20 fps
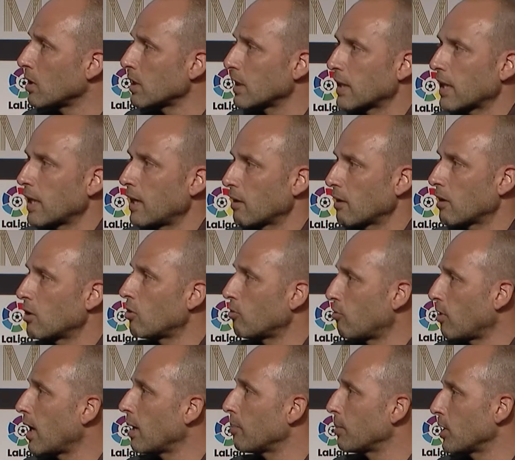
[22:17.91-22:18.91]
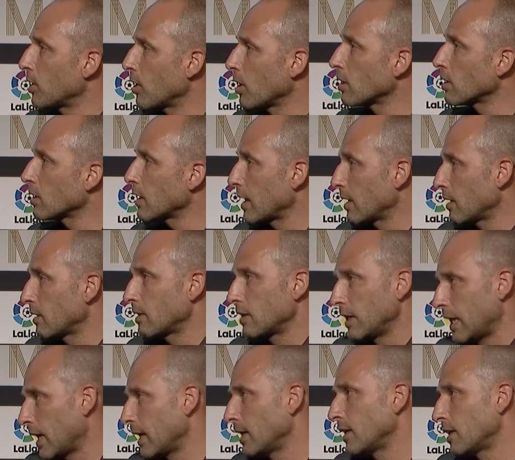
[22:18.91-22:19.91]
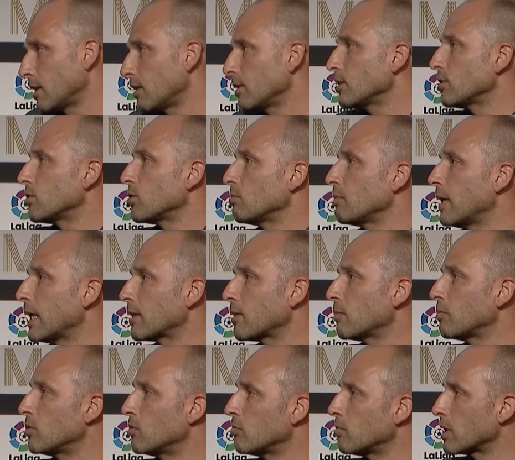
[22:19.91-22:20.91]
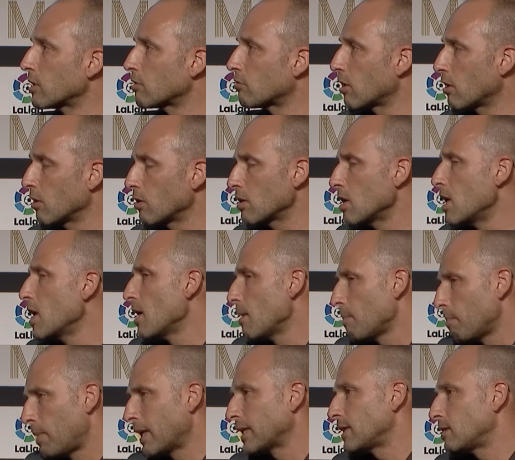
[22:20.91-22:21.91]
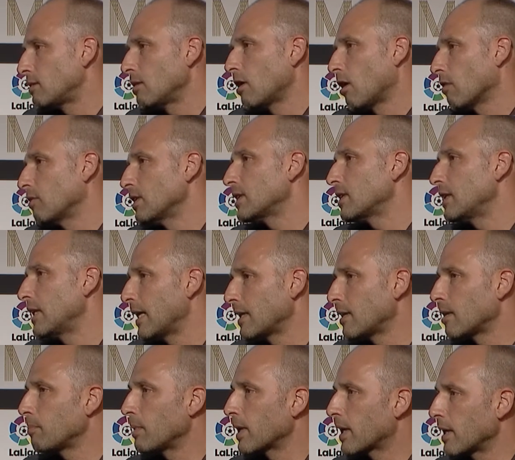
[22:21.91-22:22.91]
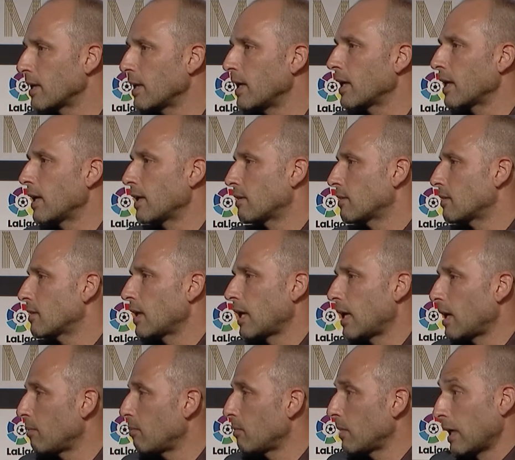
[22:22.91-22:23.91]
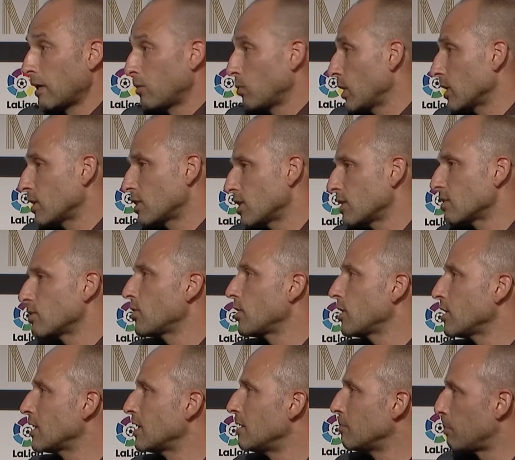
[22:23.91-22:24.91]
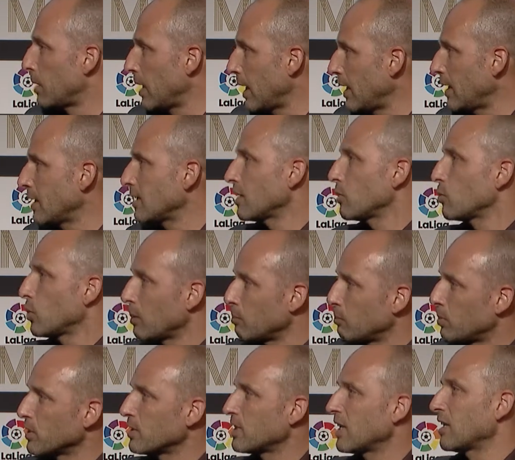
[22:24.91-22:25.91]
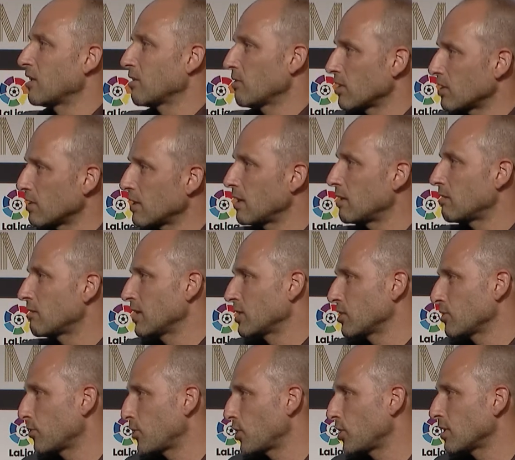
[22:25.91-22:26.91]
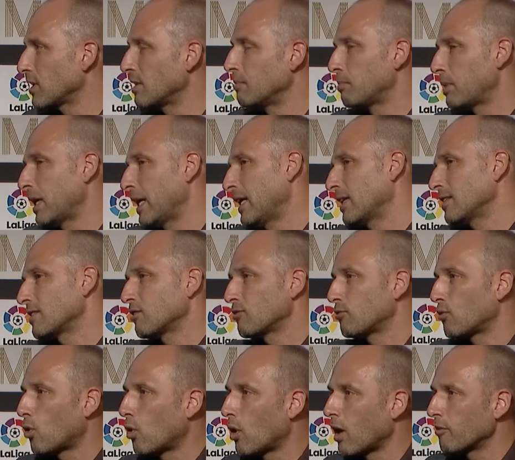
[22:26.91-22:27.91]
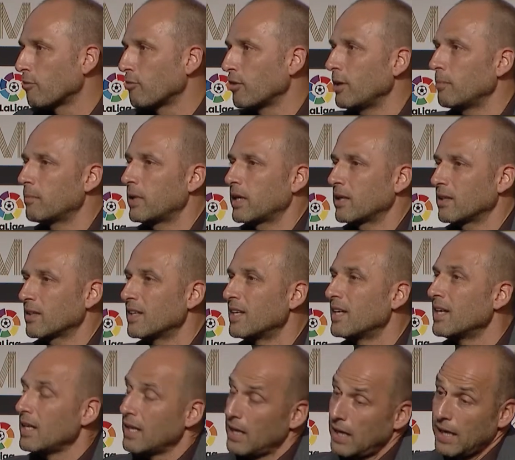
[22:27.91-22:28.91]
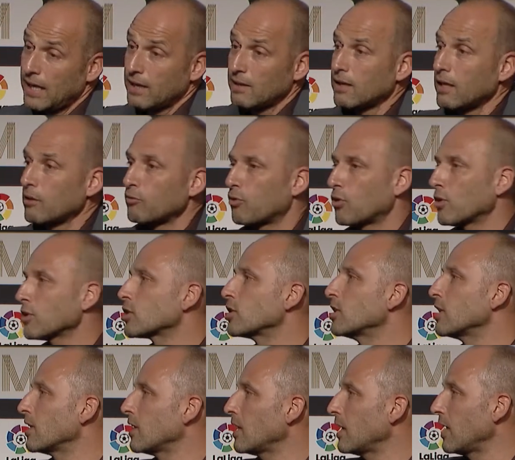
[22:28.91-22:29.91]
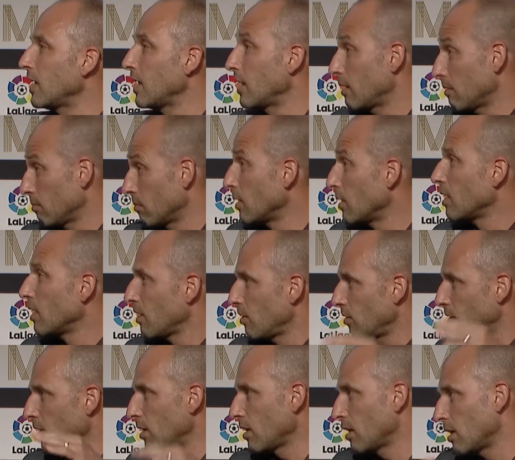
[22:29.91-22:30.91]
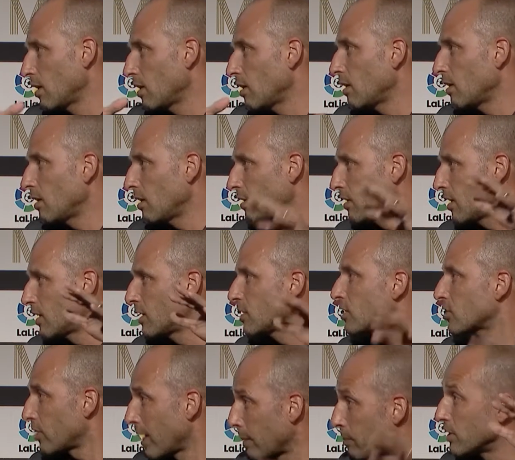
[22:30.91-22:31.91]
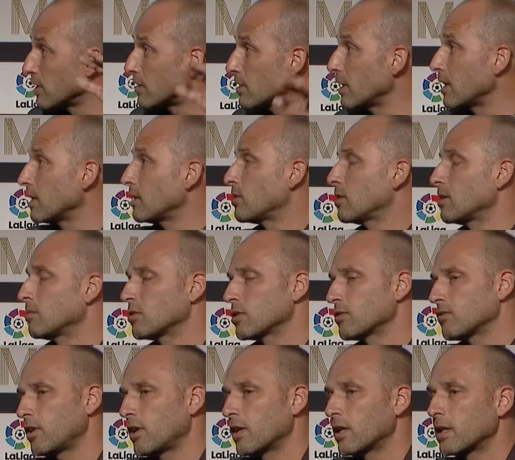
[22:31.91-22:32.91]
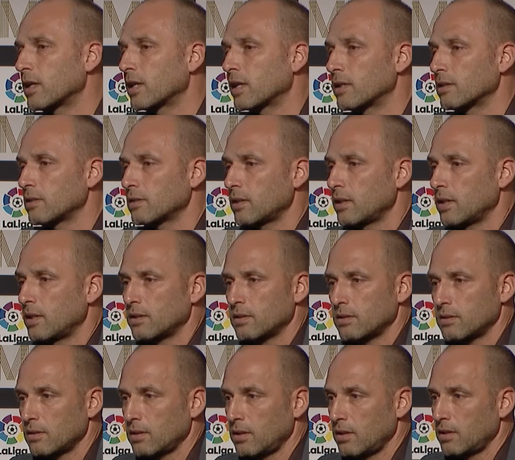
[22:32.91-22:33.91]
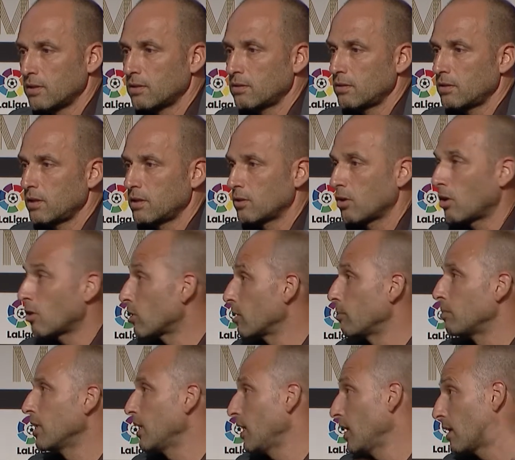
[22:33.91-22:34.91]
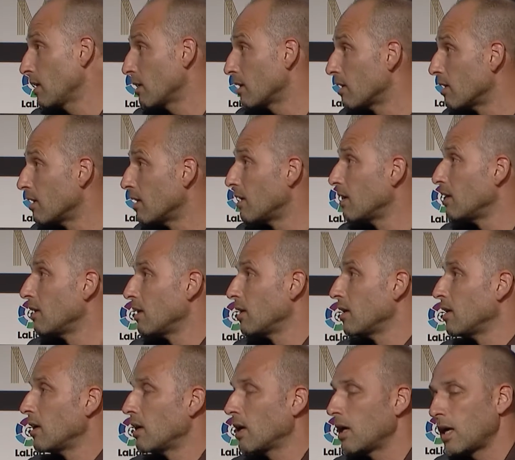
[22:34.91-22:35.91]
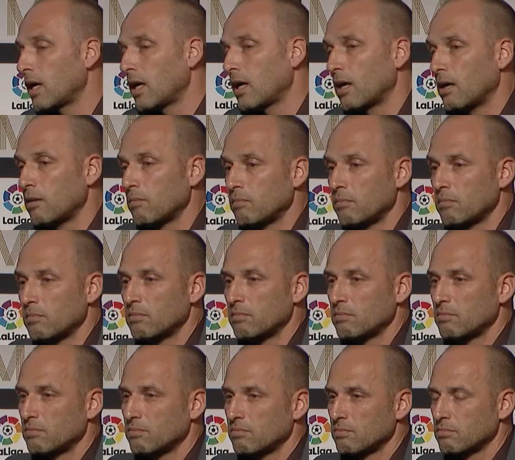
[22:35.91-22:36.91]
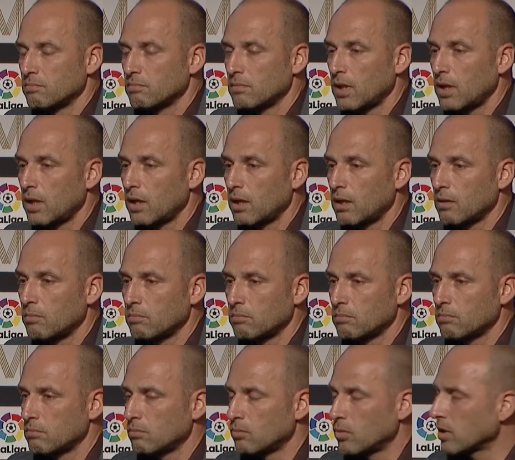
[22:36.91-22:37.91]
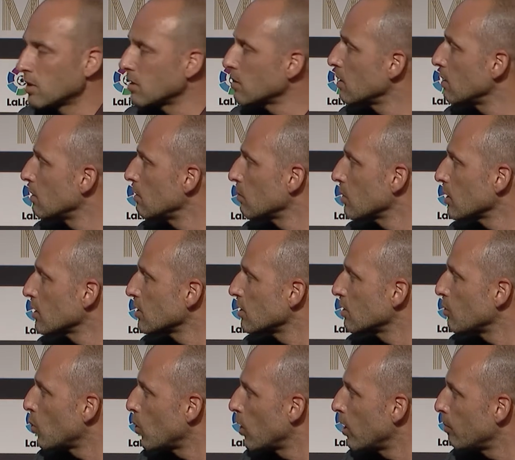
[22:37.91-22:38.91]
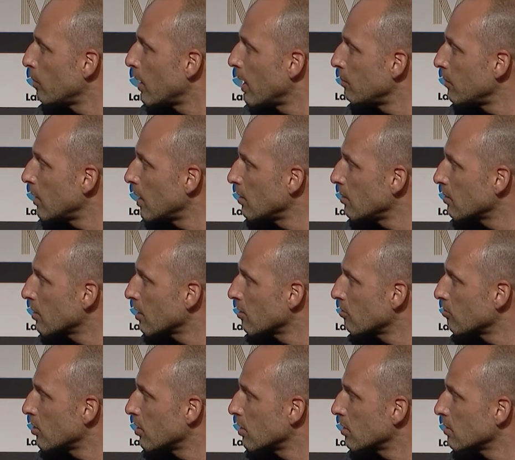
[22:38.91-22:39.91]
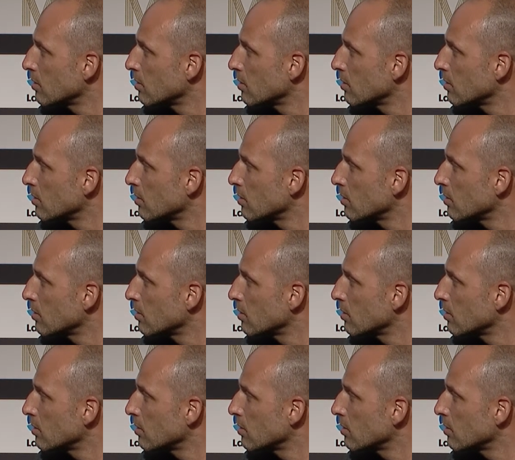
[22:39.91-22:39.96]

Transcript: It can go far beyond, and the idea is to make the movement grow. But obviously, at the beginning, it, um, and we're just 13 players, and 1% of the salaries of 13 players, and four are female. And unfortunately, the, the discrepancy in terms of earning is, is, is, is horribly, um, um, what's, the, what's the verb I'm now looking for?